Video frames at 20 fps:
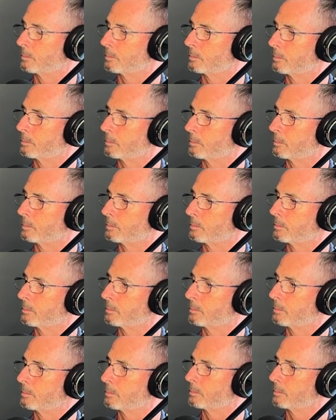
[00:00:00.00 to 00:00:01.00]

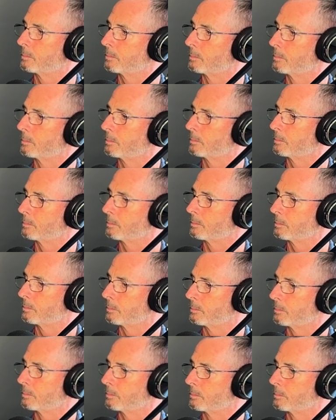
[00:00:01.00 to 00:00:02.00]

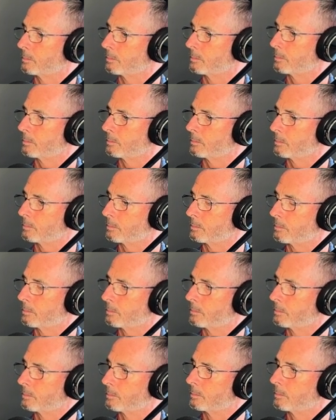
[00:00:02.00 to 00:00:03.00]

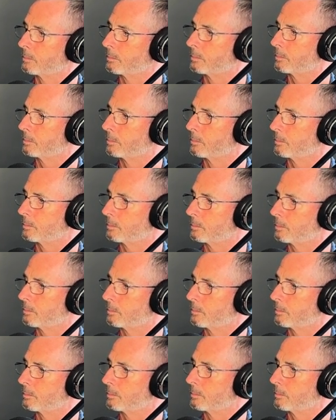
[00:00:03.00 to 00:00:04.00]

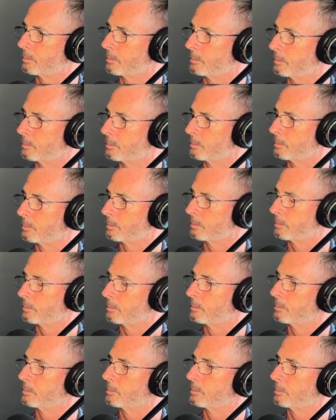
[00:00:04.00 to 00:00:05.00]

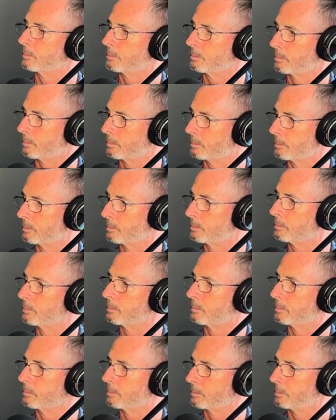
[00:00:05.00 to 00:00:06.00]
(not speaking)